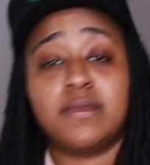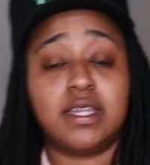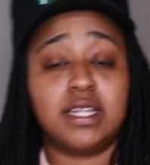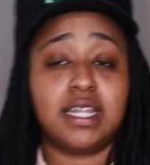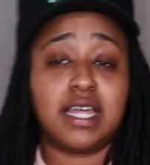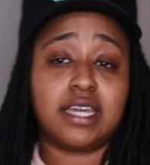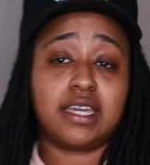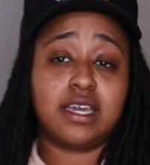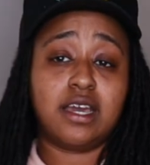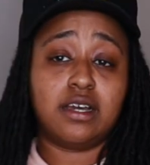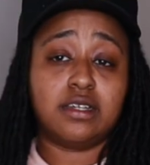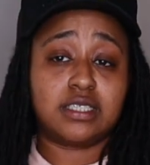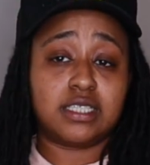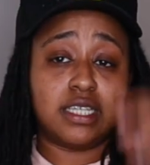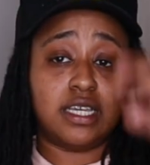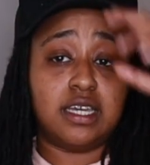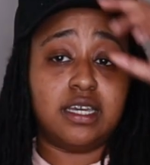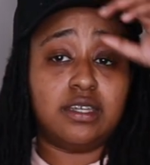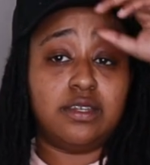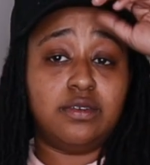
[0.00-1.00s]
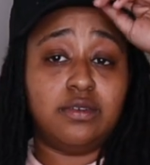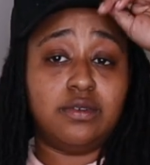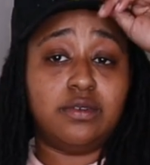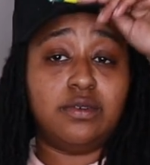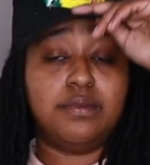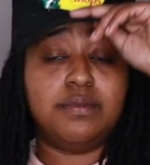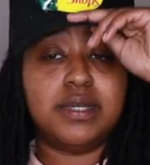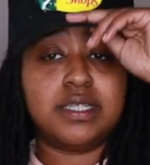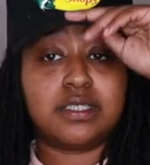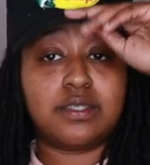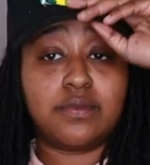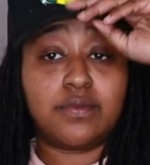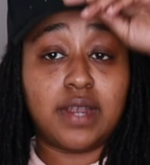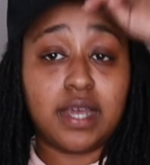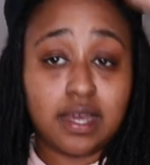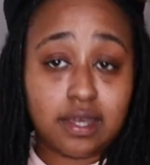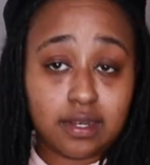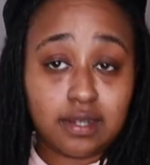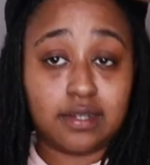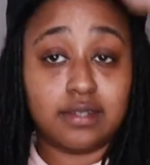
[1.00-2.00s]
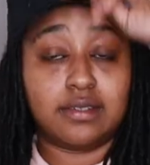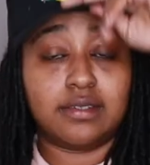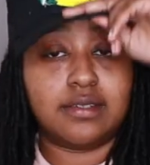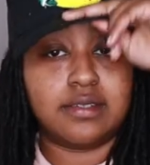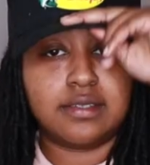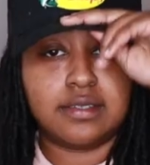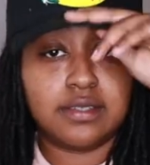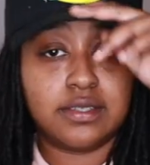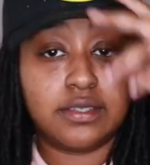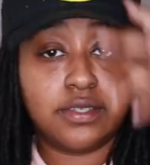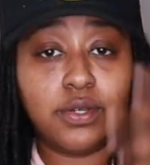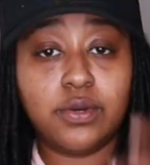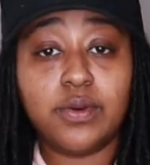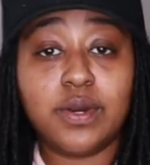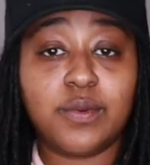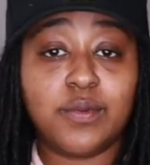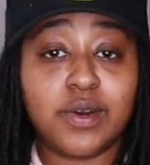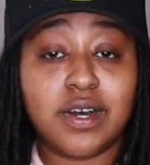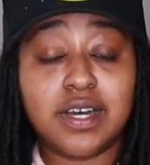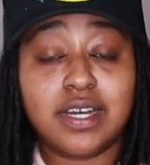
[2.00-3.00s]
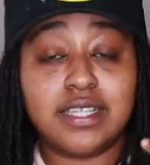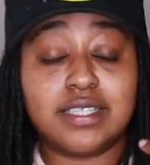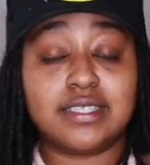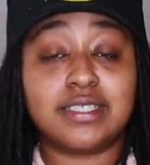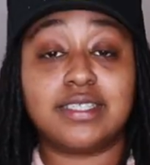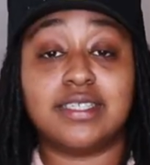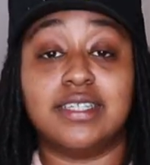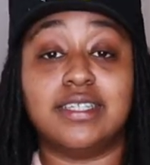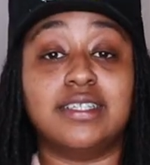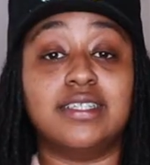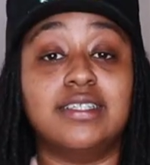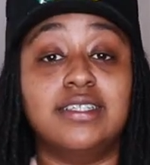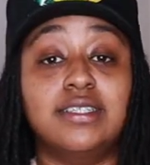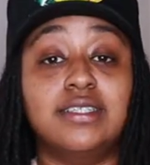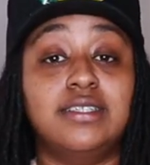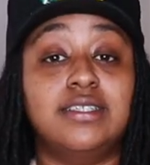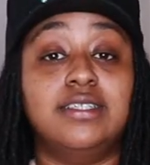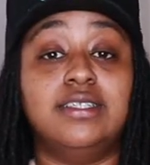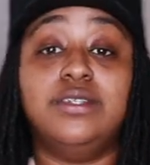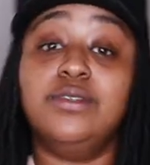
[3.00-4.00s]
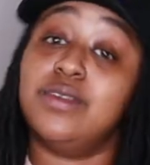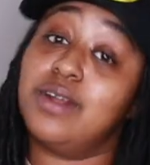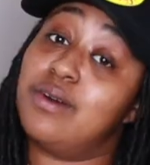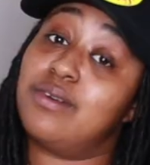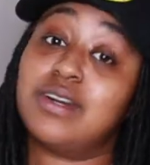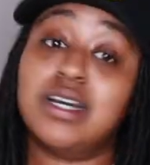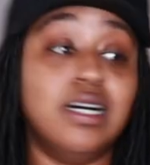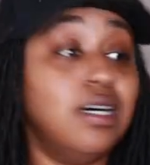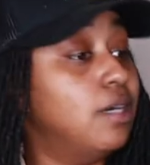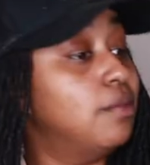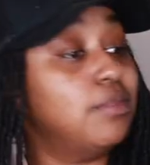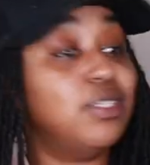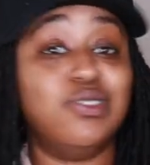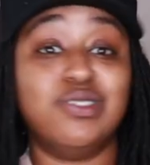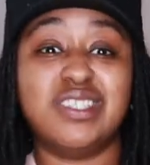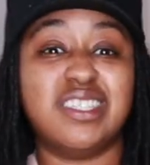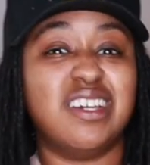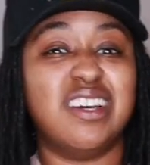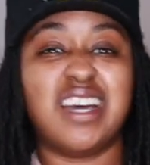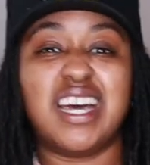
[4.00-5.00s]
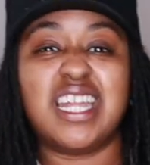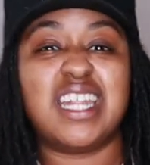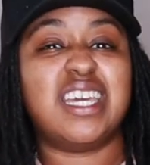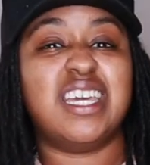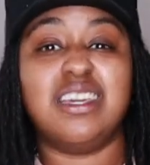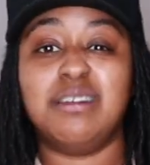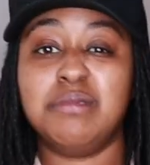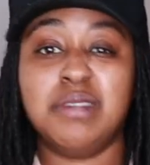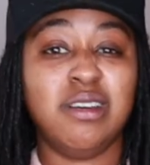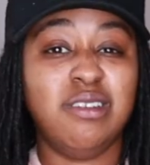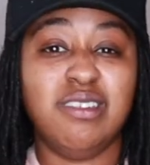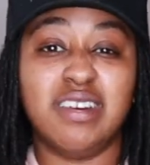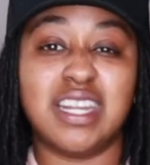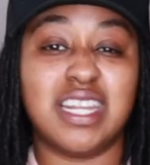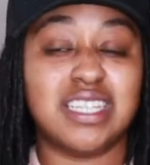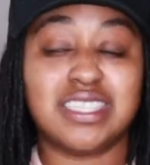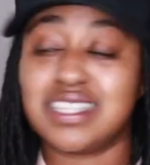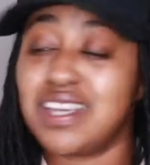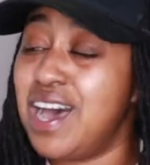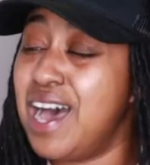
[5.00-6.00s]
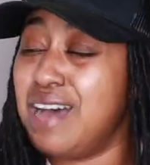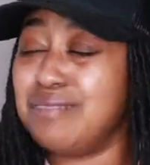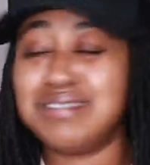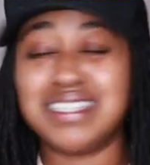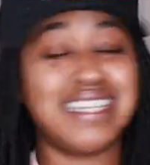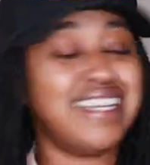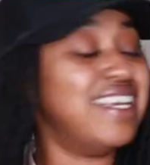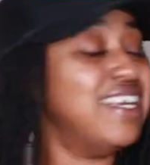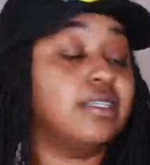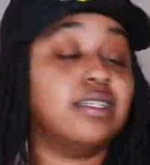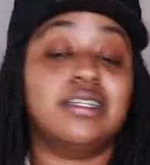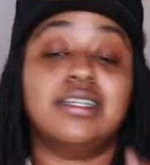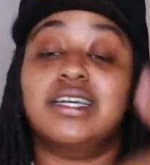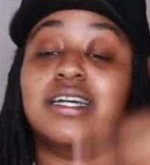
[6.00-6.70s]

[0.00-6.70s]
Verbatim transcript: like y'all said, you, you mess around and do it once and you don't come. You still got to keep doing it. So often.